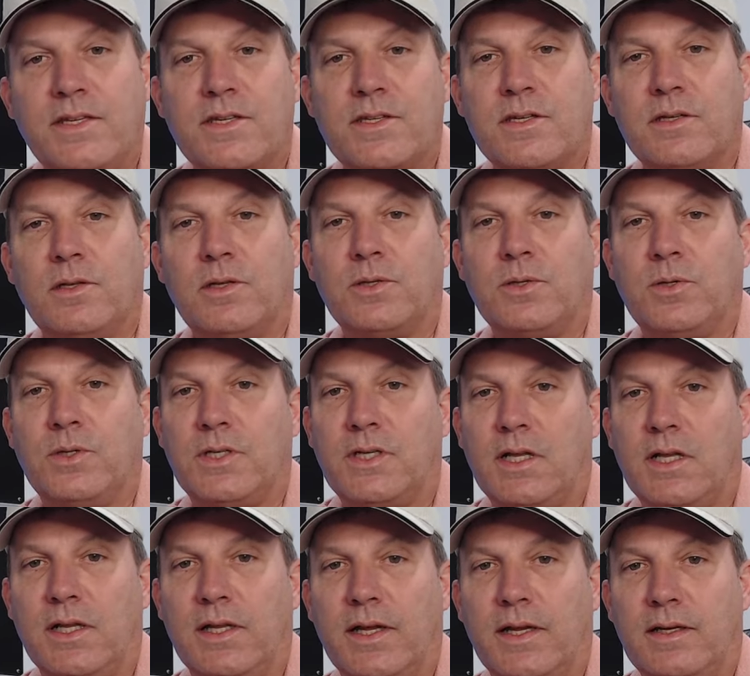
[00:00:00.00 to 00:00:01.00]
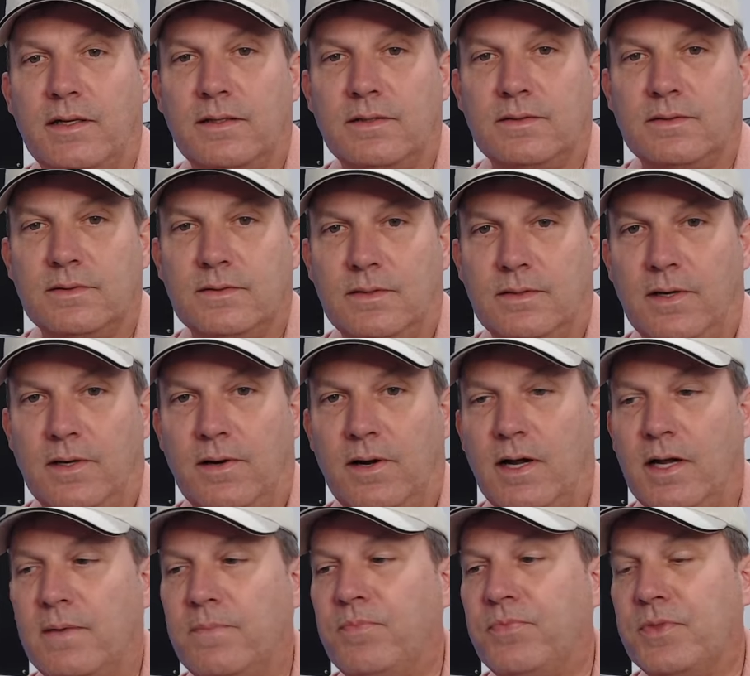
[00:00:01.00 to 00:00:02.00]
solenoid click, all
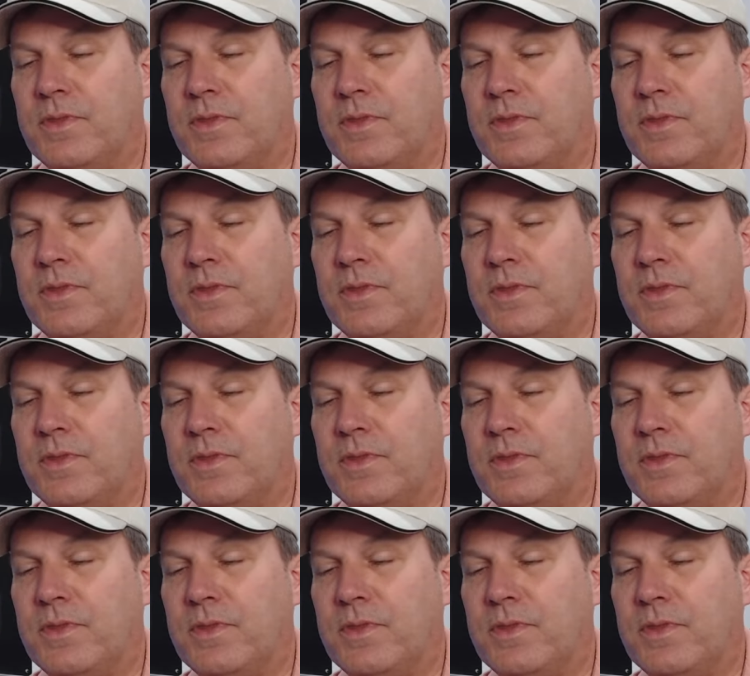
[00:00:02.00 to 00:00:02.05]
right?